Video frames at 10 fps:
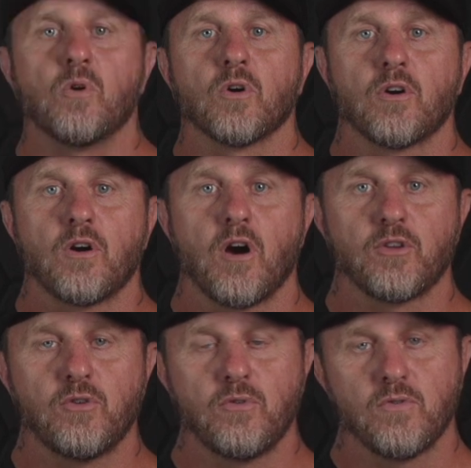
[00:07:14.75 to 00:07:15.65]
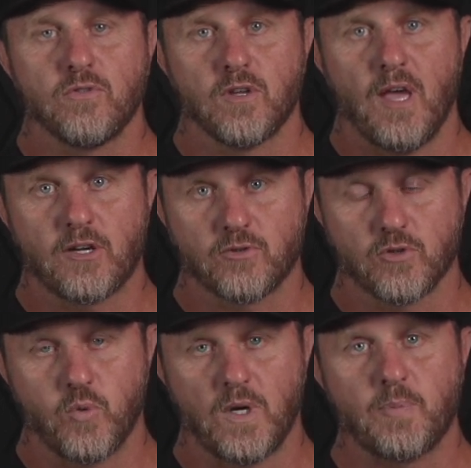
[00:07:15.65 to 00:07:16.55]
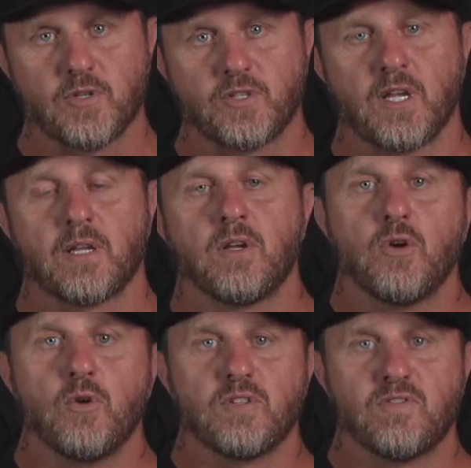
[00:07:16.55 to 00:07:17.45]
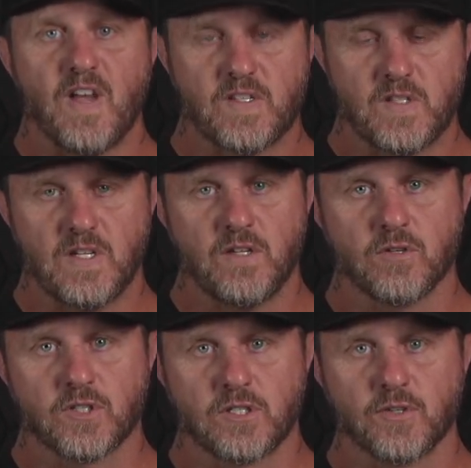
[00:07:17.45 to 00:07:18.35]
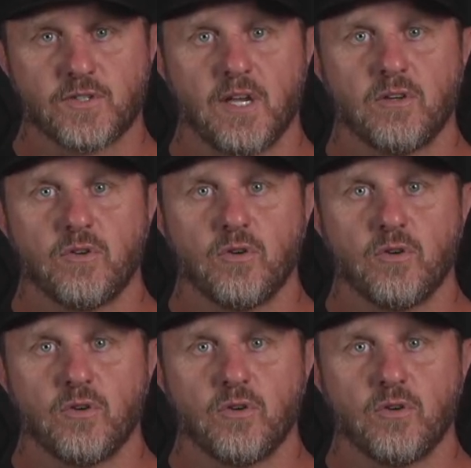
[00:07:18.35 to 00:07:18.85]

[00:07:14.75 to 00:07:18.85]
Or are you the extra 20% who is vested in your skill set,